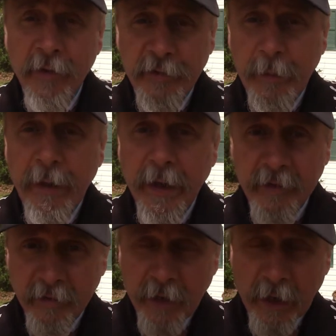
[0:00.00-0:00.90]
CBX
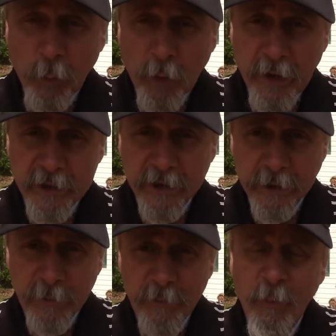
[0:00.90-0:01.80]
sand wedge,
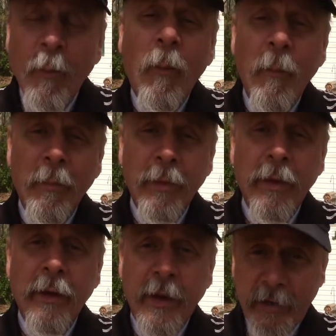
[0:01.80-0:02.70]

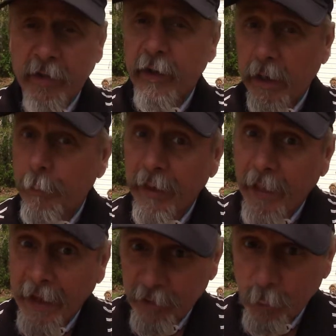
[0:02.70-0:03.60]
he's going to give me
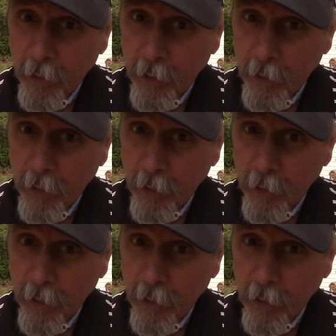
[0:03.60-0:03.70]
that as